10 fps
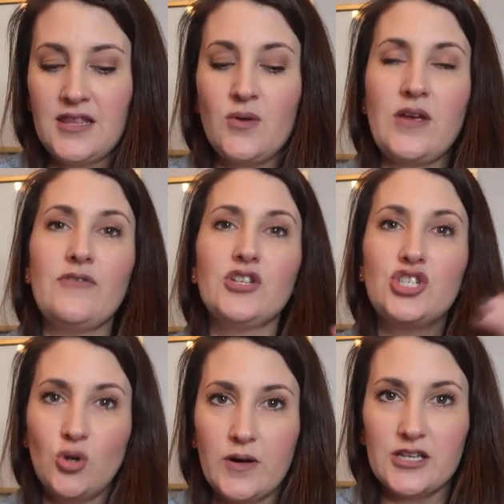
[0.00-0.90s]
and then we have a
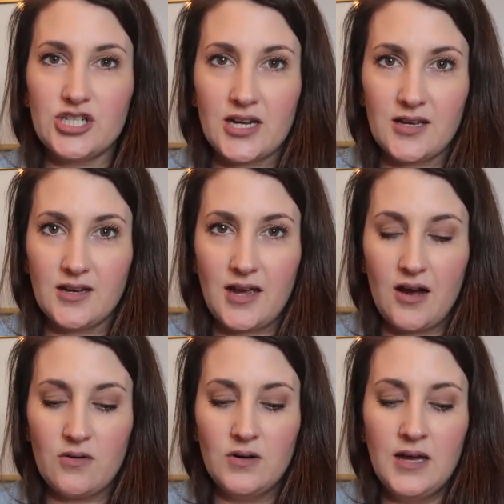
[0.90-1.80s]
joint checking
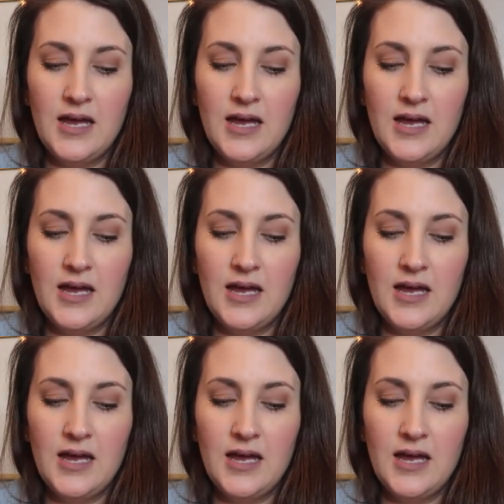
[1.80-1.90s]
account.